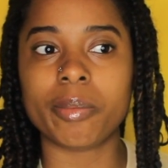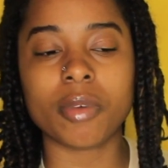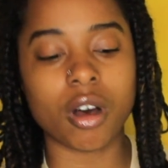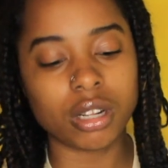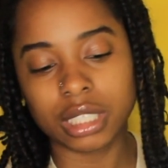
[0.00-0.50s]

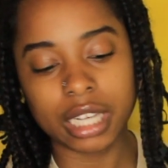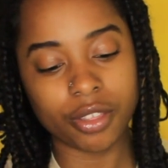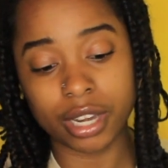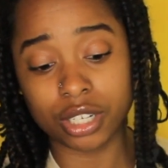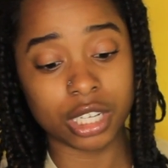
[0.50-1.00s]

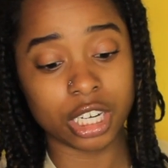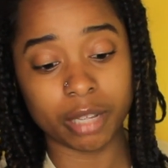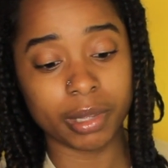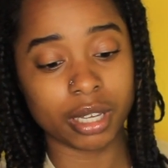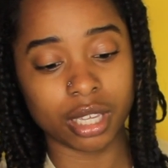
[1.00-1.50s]
Altogether, I just ended
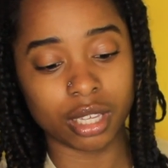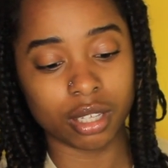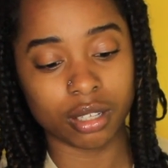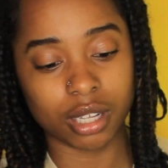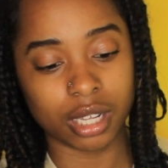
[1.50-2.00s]
up
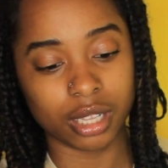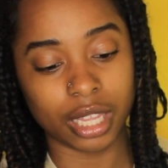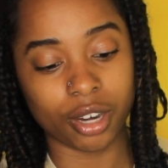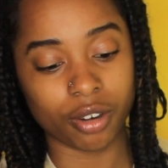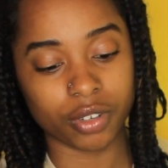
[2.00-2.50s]
picking
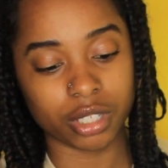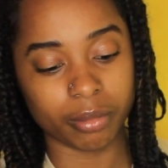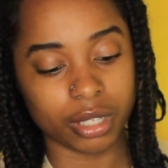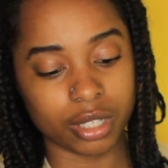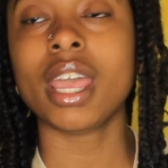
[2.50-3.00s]
Later for some
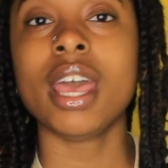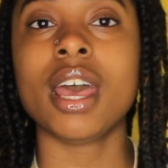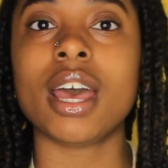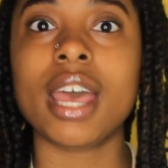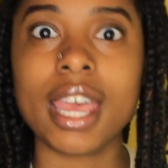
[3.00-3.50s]
reason.
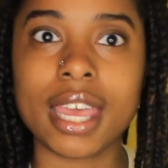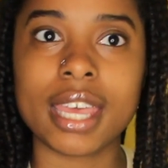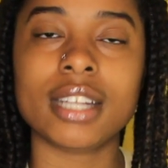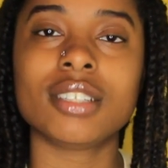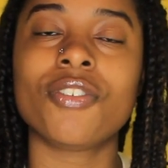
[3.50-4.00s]

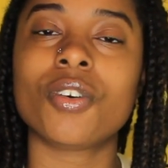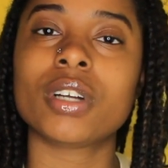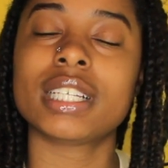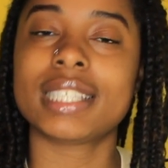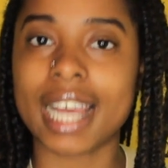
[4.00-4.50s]
And for
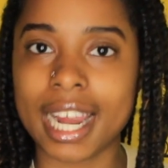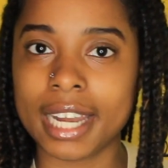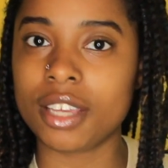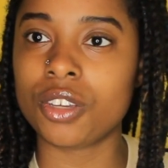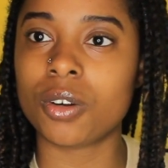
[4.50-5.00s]

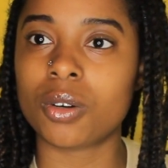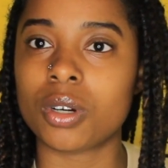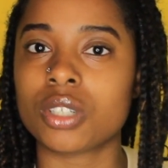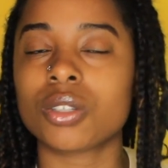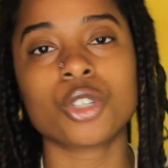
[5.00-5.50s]
designing
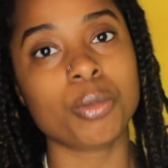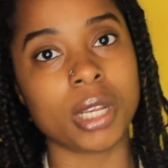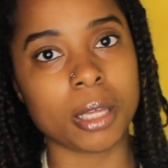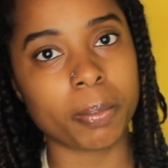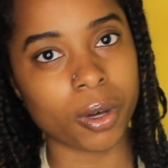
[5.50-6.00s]
your social
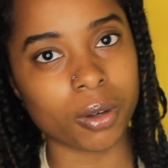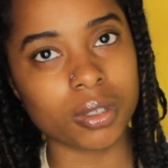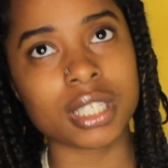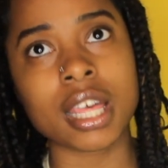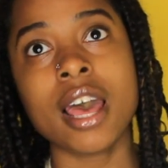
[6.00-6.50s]
media
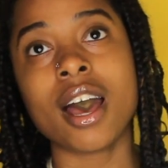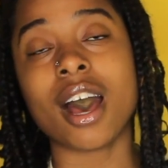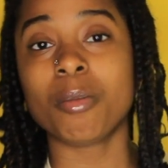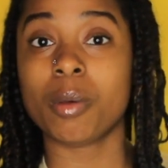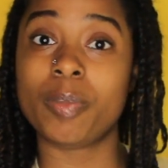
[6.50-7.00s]
posts,
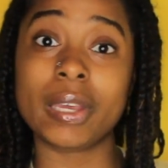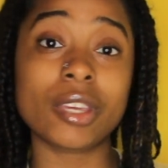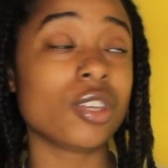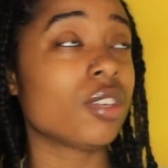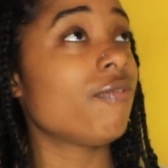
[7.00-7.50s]
I'm a big
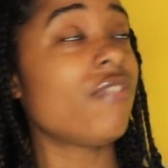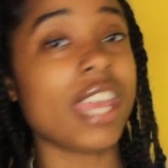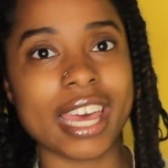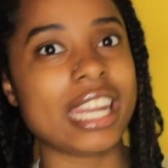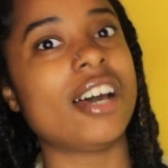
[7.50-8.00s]

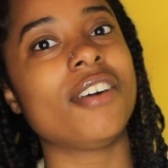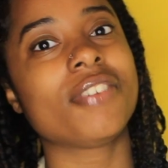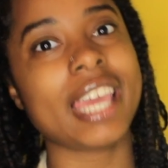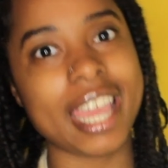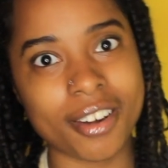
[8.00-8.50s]
fan of
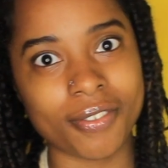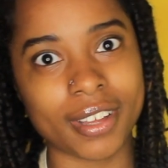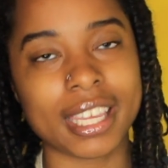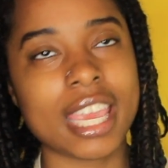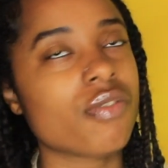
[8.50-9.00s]

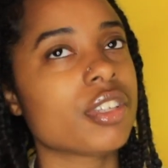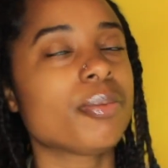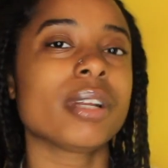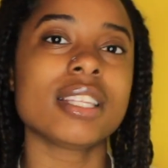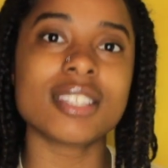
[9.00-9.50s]
Canva. Canva's
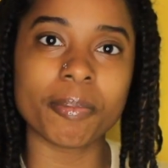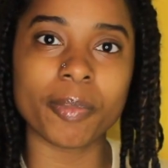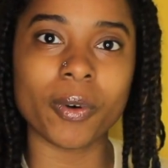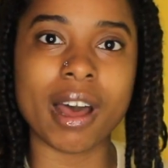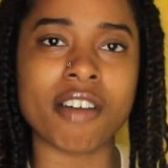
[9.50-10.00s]
pretty
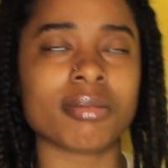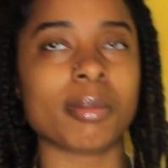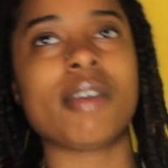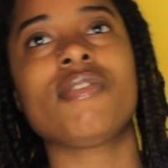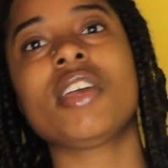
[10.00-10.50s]
simple. I have some of
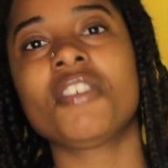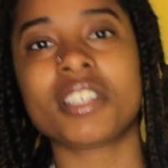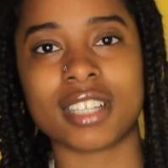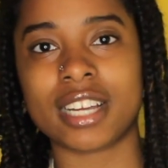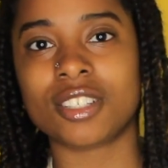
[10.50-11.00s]
my favorite
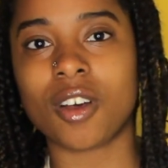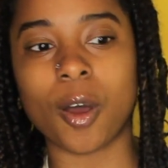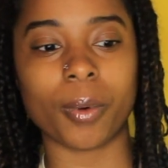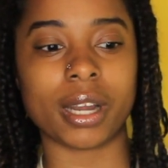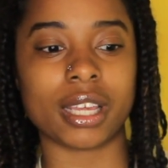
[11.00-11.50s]
designs
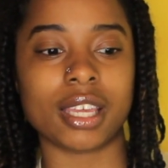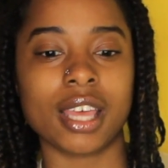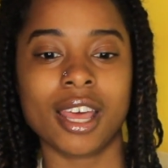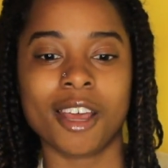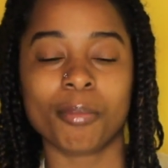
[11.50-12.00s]
already
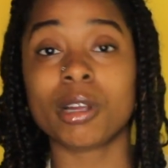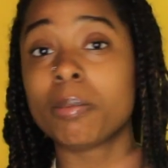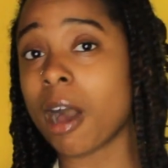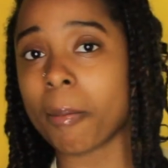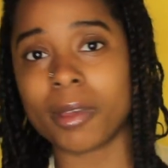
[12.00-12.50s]

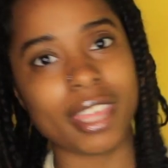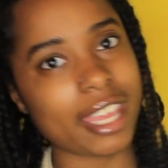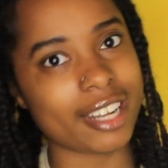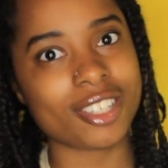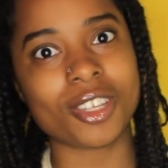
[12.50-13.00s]

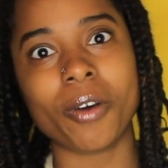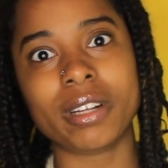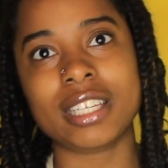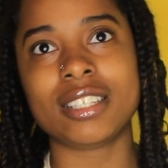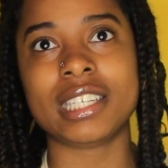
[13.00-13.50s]
pre-populated, so
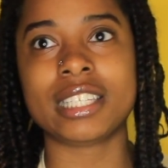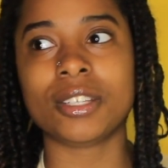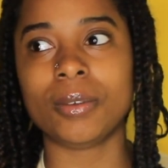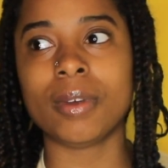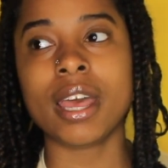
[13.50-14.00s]
it's easy
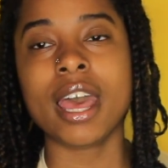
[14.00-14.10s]
to